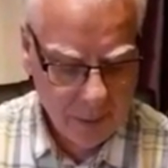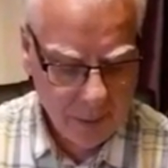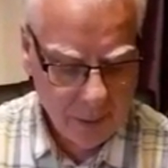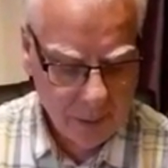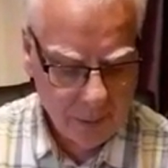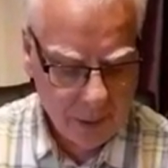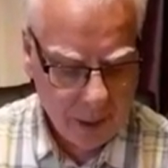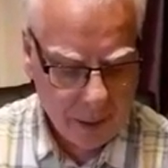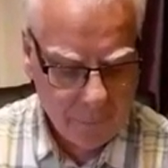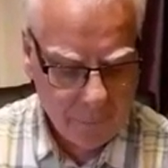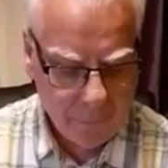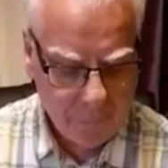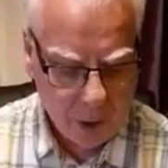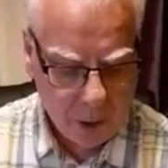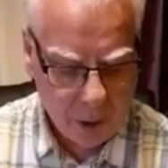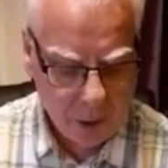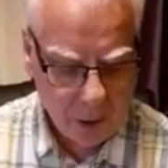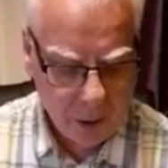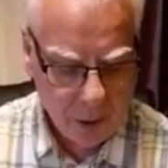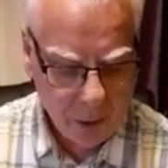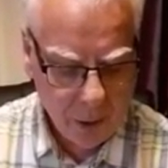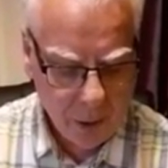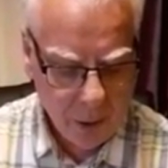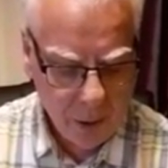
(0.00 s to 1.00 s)

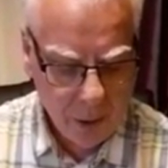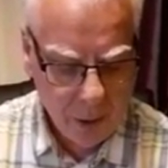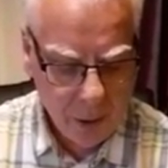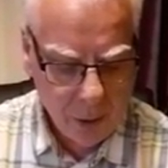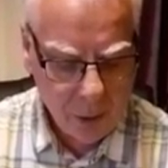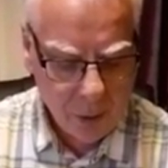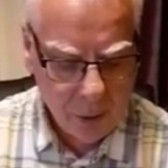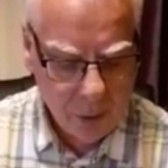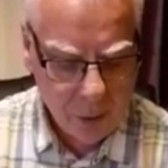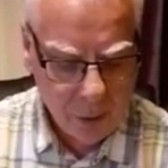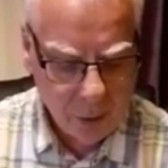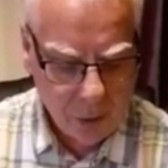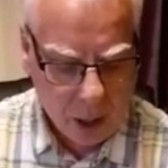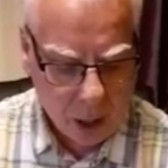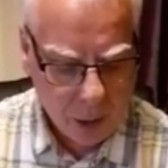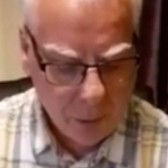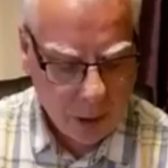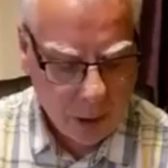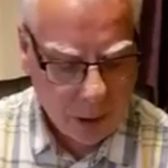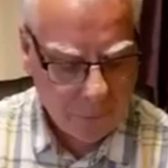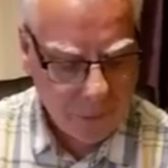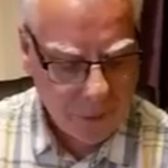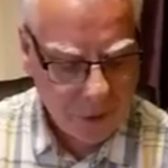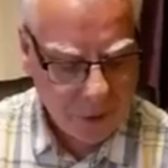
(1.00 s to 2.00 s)
Therefore, you now
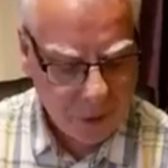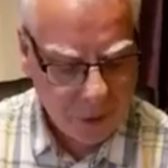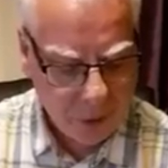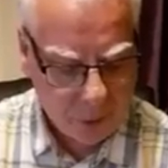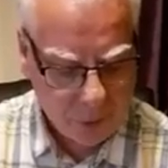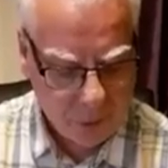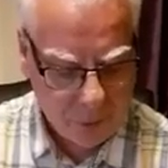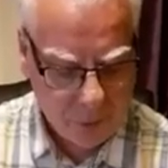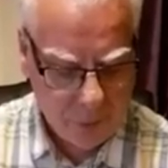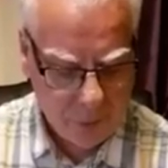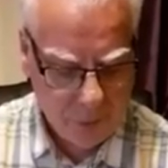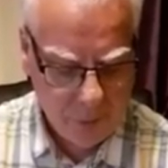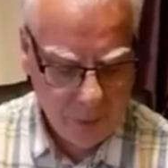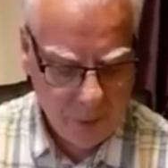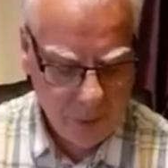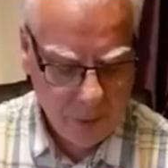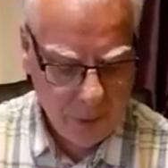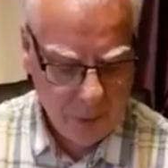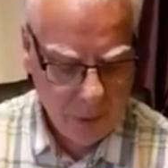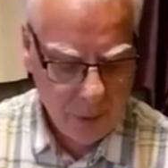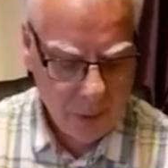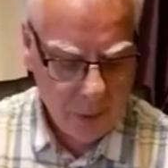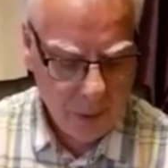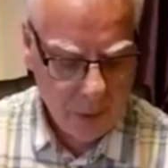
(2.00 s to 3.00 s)
have sorrow,
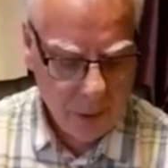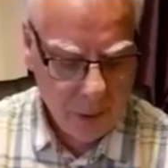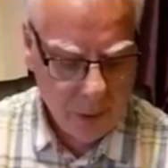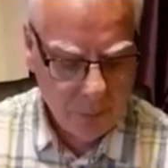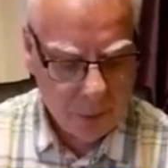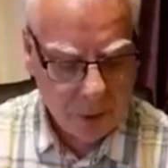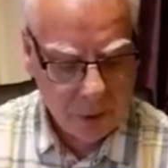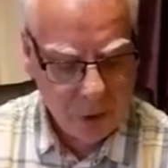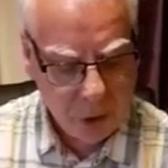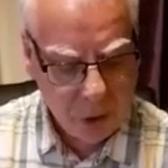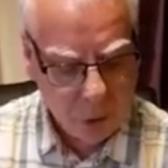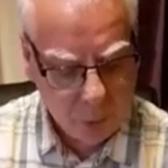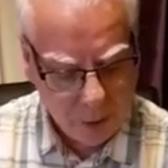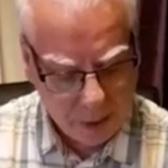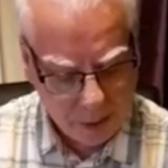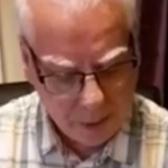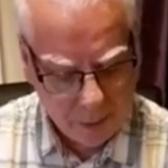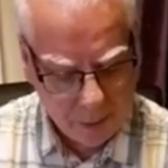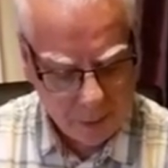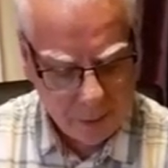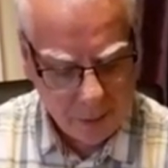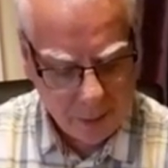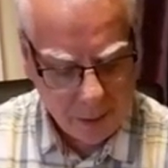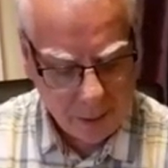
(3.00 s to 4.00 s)
but
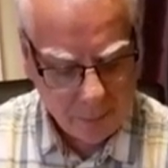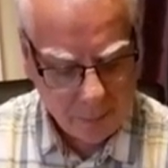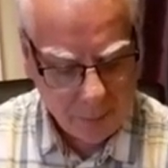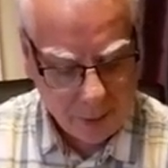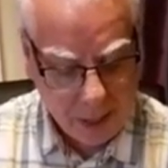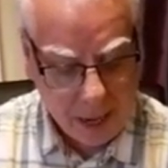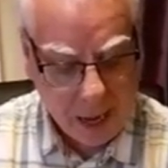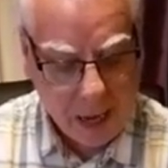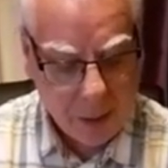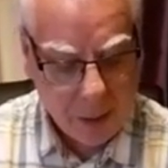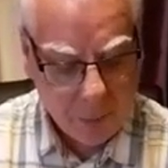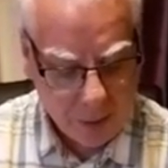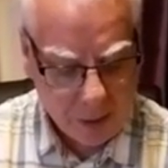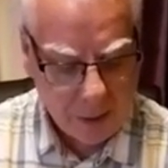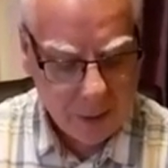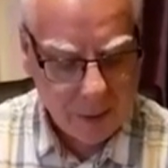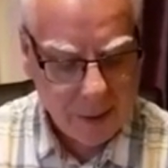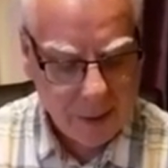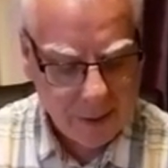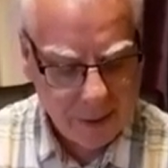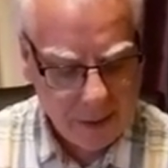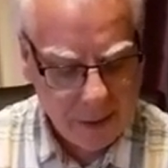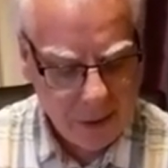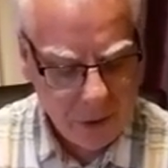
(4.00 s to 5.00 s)
I will
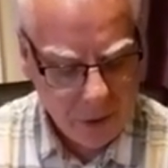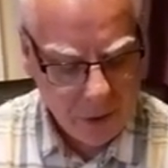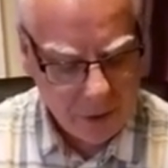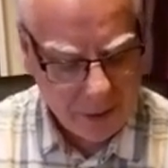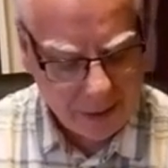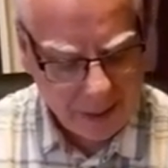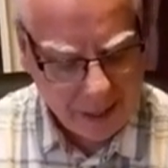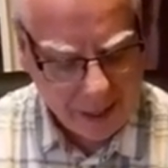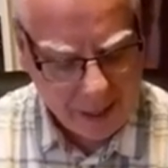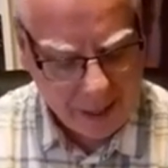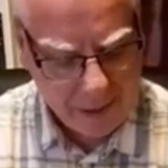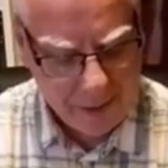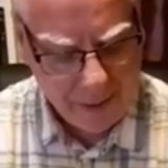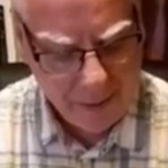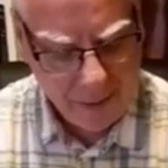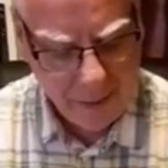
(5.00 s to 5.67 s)
see you again,